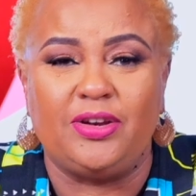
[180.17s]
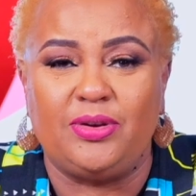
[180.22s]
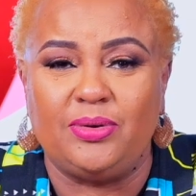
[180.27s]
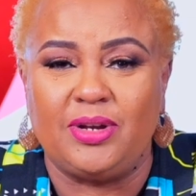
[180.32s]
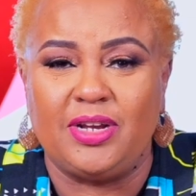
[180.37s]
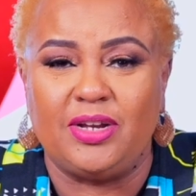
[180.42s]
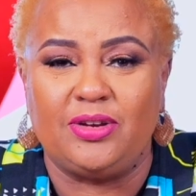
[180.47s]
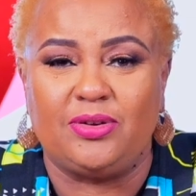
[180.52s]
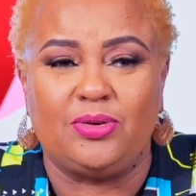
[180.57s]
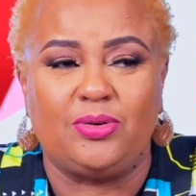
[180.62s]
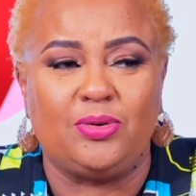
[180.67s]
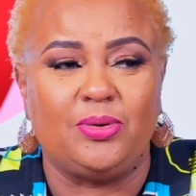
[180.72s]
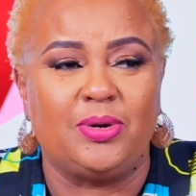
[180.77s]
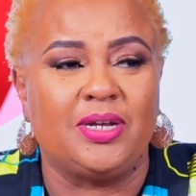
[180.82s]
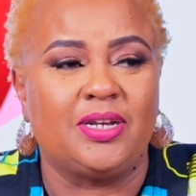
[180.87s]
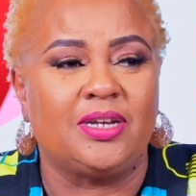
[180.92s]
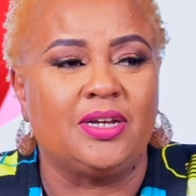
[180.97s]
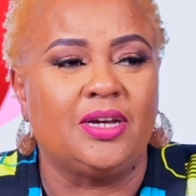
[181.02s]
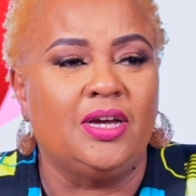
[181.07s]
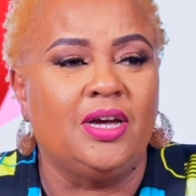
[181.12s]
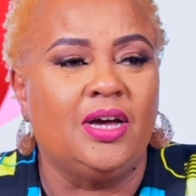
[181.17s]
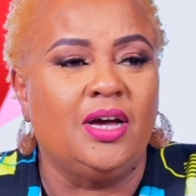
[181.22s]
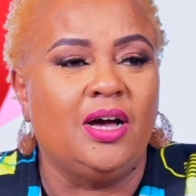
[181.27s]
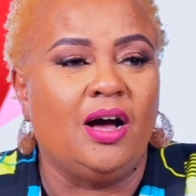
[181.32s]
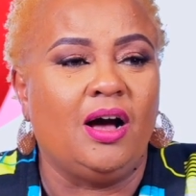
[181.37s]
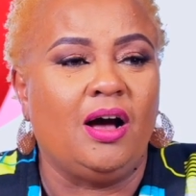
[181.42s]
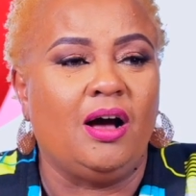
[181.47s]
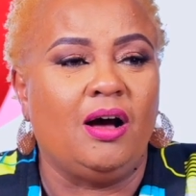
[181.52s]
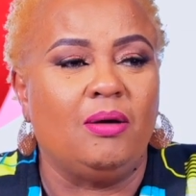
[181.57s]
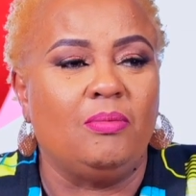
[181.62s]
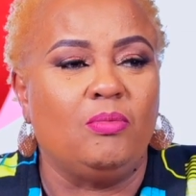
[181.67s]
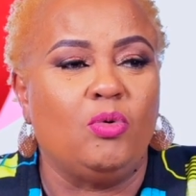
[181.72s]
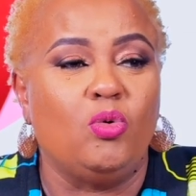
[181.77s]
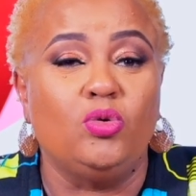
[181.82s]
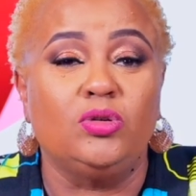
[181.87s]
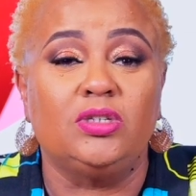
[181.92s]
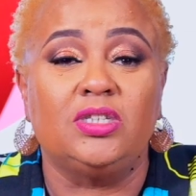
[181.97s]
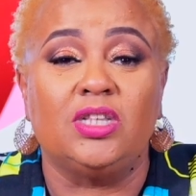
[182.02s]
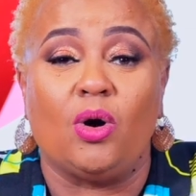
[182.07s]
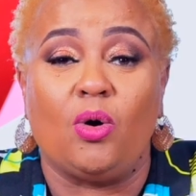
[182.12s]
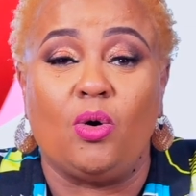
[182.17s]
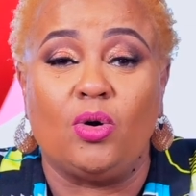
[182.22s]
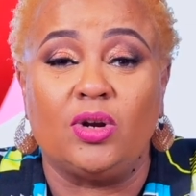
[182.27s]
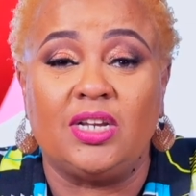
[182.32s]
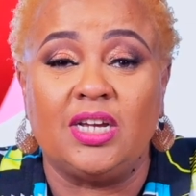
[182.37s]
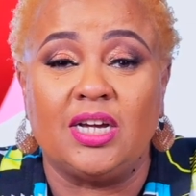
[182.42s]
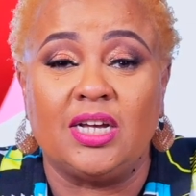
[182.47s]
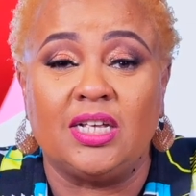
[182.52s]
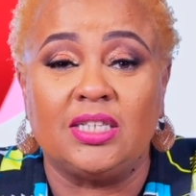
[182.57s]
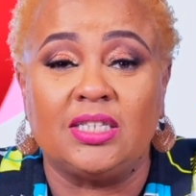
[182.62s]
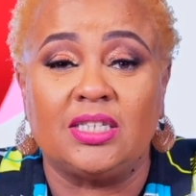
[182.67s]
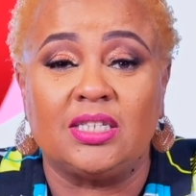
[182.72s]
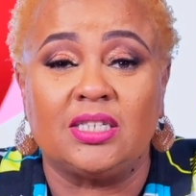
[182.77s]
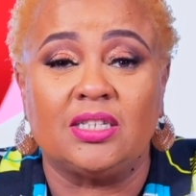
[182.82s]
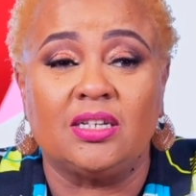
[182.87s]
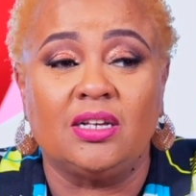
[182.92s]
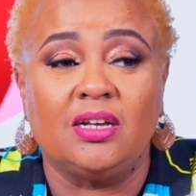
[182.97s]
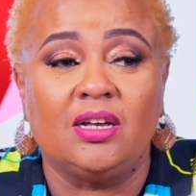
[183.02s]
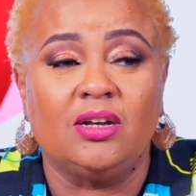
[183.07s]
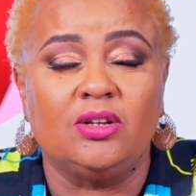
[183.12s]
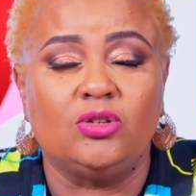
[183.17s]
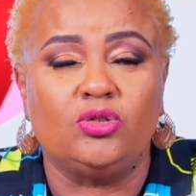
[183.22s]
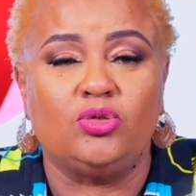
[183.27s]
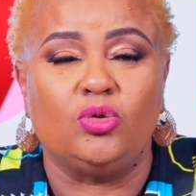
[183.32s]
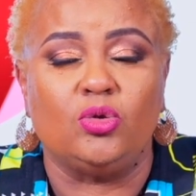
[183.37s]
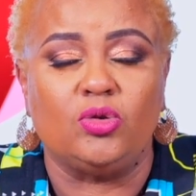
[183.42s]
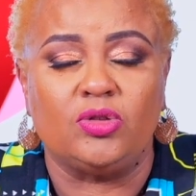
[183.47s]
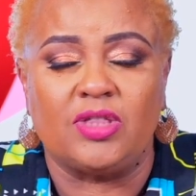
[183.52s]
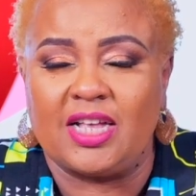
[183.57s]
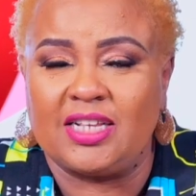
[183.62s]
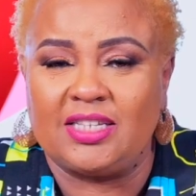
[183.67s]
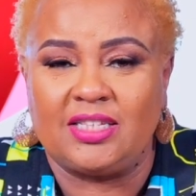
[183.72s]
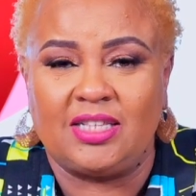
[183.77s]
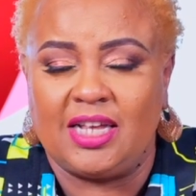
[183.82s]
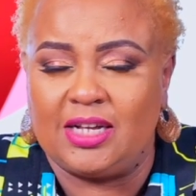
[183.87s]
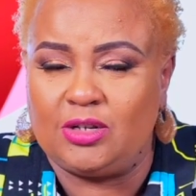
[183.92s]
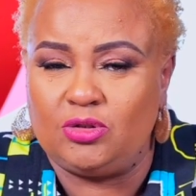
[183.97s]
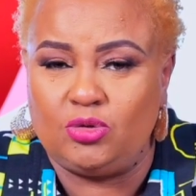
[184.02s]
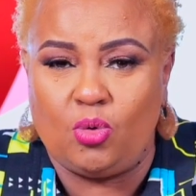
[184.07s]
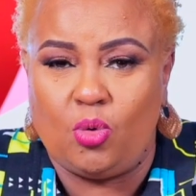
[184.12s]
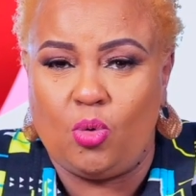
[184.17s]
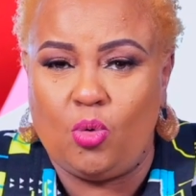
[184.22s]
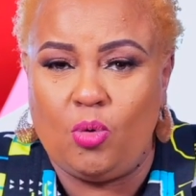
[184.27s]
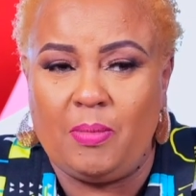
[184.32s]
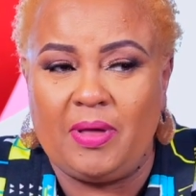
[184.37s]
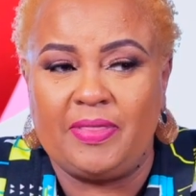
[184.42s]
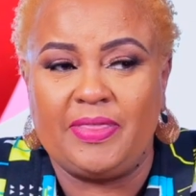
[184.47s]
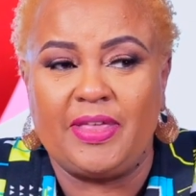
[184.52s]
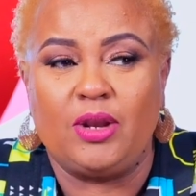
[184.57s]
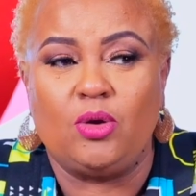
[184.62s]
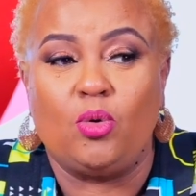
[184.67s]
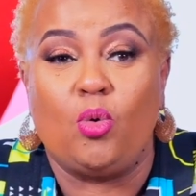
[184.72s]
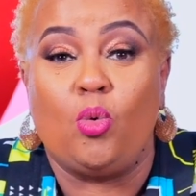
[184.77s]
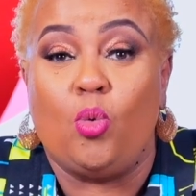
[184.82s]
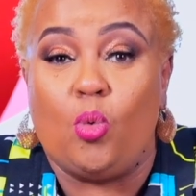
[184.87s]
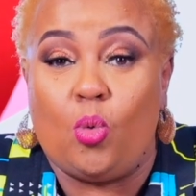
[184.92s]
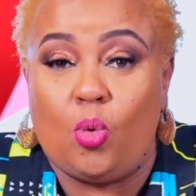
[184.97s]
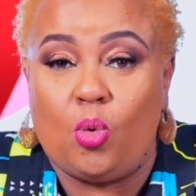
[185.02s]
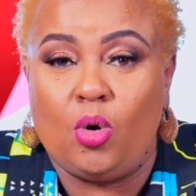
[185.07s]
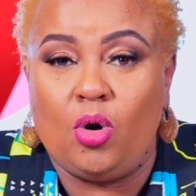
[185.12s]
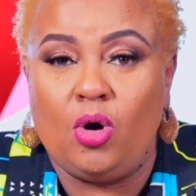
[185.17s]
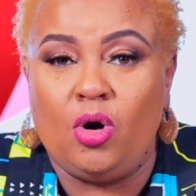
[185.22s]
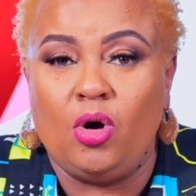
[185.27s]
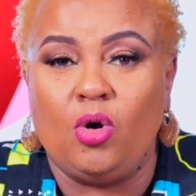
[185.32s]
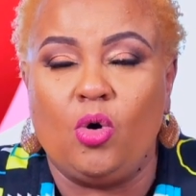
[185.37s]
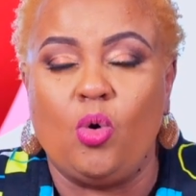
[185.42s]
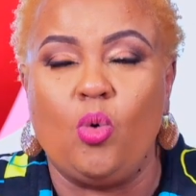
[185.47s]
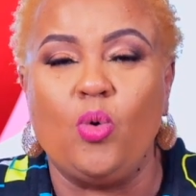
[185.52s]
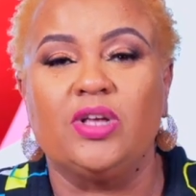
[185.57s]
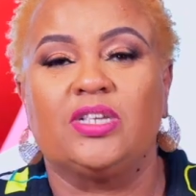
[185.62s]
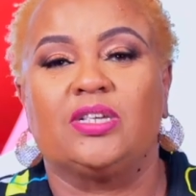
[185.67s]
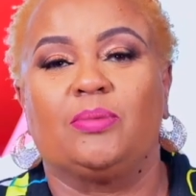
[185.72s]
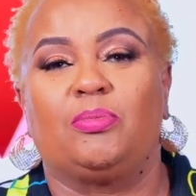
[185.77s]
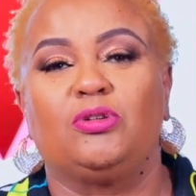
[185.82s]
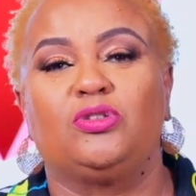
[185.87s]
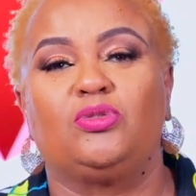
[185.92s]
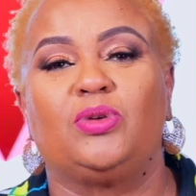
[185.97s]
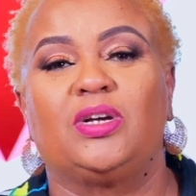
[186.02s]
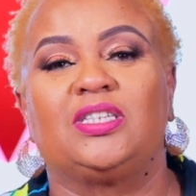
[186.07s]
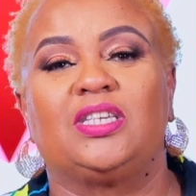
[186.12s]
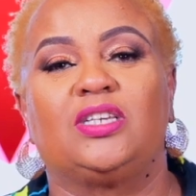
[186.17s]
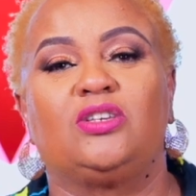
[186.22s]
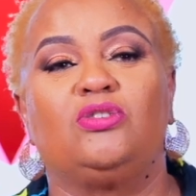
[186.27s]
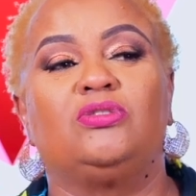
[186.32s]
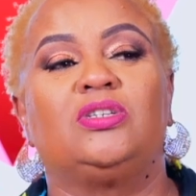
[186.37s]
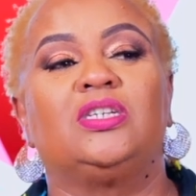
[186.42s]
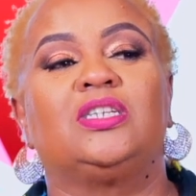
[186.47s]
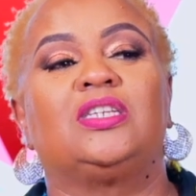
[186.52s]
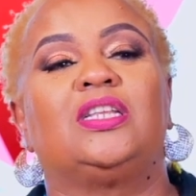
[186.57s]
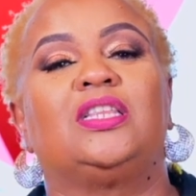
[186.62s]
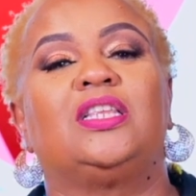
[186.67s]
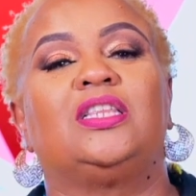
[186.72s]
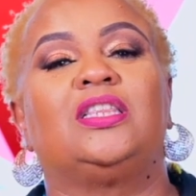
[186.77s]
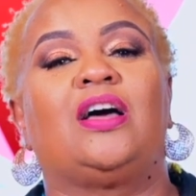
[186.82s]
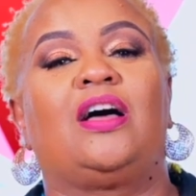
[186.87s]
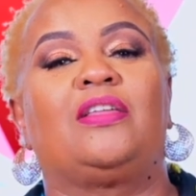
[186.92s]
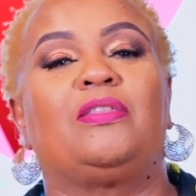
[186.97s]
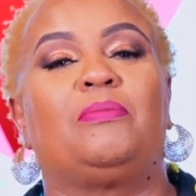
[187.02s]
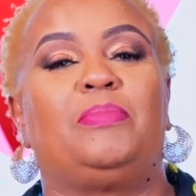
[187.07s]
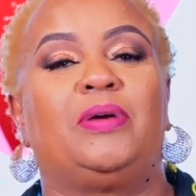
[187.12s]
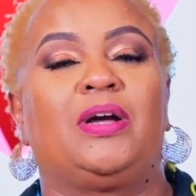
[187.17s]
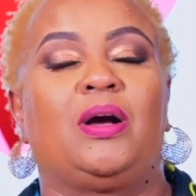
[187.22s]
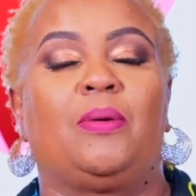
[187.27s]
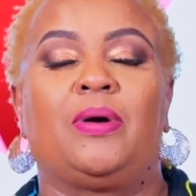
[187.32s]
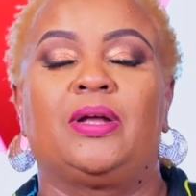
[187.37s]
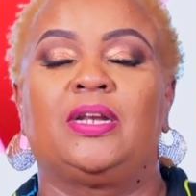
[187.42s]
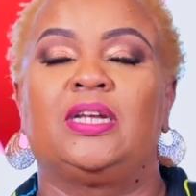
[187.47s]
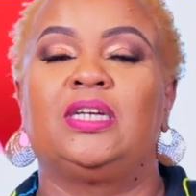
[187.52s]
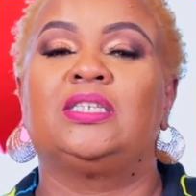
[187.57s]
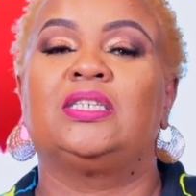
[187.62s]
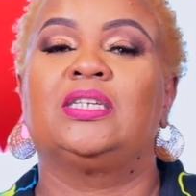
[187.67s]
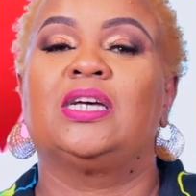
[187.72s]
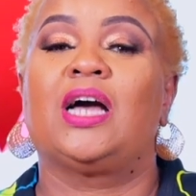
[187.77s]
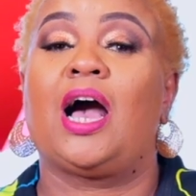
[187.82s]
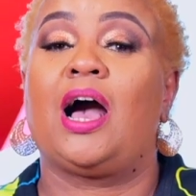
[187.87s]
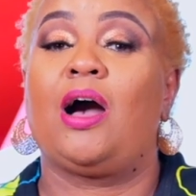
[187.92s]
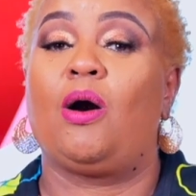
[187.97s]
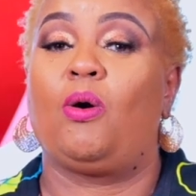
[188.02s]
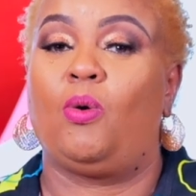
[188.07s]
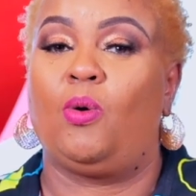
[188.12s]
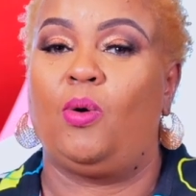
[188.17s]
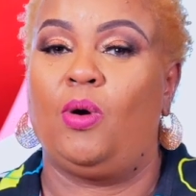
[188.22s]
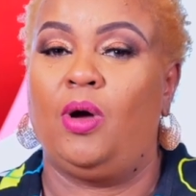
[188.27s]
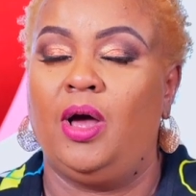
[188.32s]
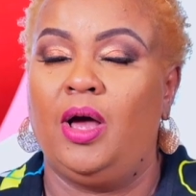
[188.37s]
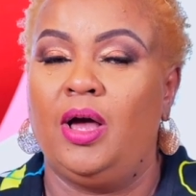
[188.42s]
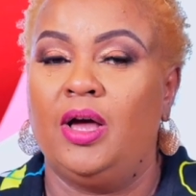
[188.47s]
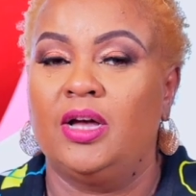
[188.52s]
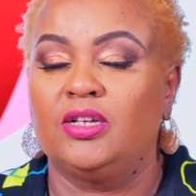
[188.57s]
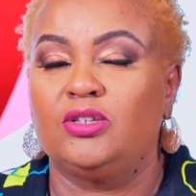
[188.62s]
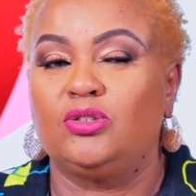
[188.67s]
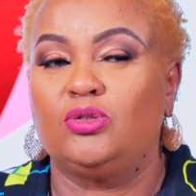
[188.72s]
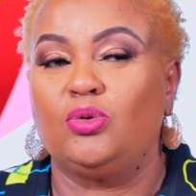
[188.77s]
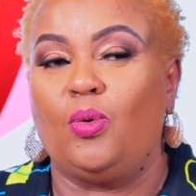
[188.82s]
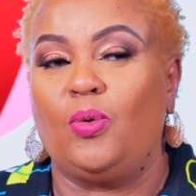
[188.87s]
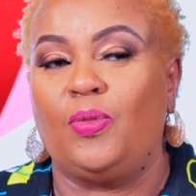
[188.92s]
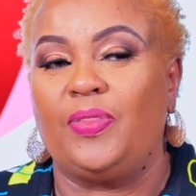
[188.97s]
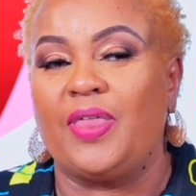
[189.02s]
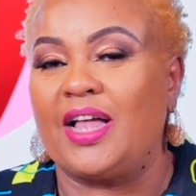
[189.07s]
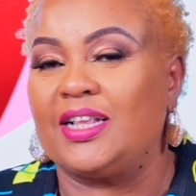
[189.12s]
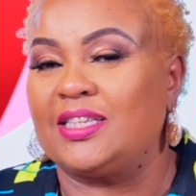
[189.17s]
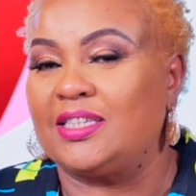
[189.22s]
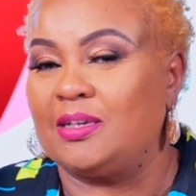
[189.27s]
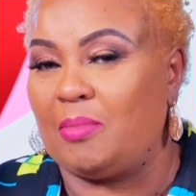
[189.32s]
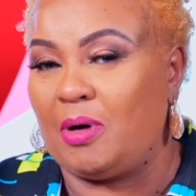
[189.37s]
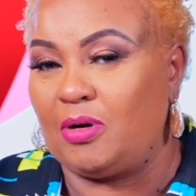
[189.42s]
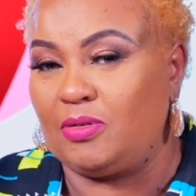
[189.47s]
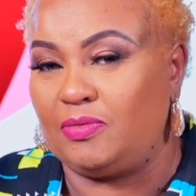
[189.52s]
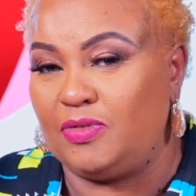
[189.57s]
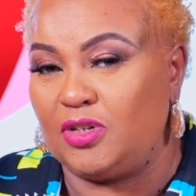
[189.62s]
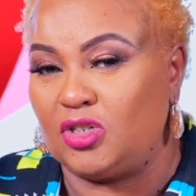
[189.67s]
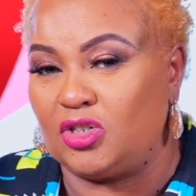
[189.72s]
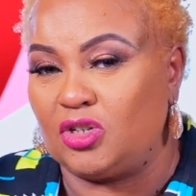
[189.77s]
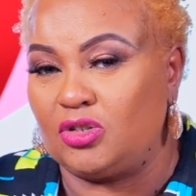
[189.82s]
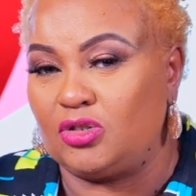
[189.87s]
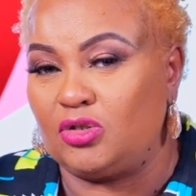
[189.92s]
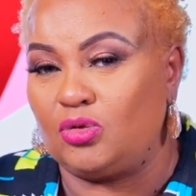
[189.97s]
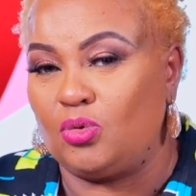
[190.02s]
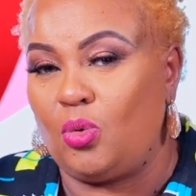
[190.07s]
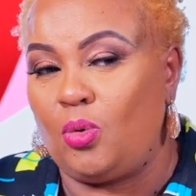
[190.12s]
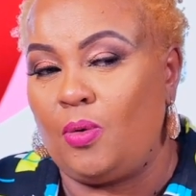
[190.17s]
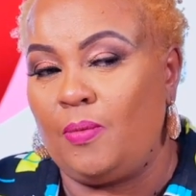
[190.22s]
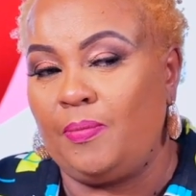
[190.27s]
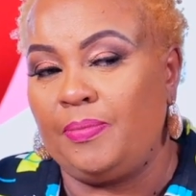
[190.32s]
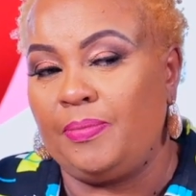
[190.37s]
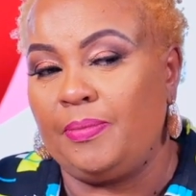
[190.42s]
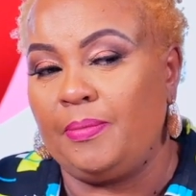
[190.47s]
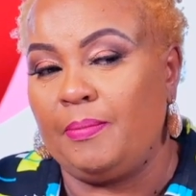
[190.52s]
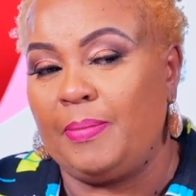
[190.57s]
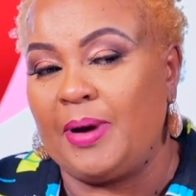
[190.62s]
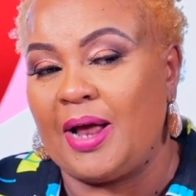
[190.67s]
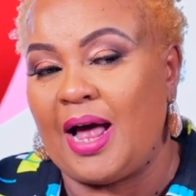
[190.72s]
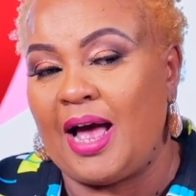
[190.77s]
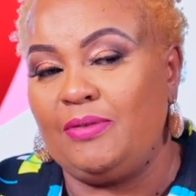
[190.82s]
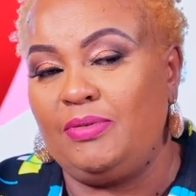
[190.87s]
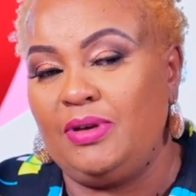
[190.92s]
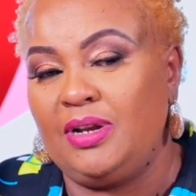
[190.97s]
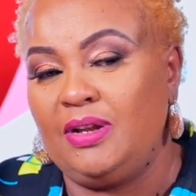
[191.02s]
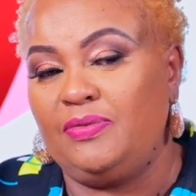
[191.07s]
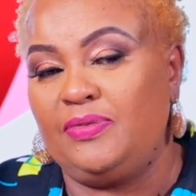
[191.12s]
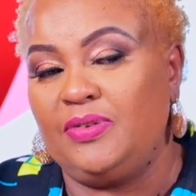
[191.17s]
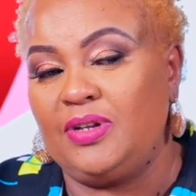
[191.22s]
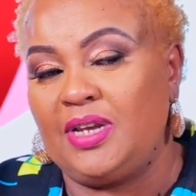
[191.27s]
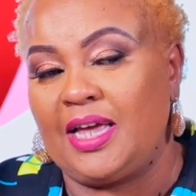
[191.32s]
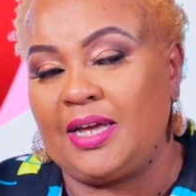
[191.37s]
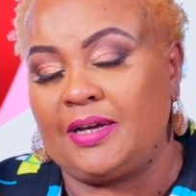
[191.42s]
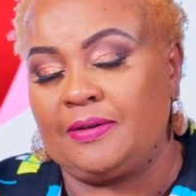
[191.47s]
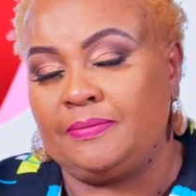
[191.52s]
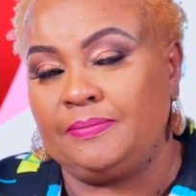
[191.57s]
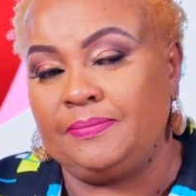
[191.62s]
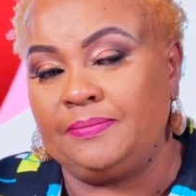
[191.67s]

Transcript: do you need to do it? Who's the audience? That's like to whom, and then who is supposed to execute it, and then the other bigger one is how. So that's about vision. So, but I really feel like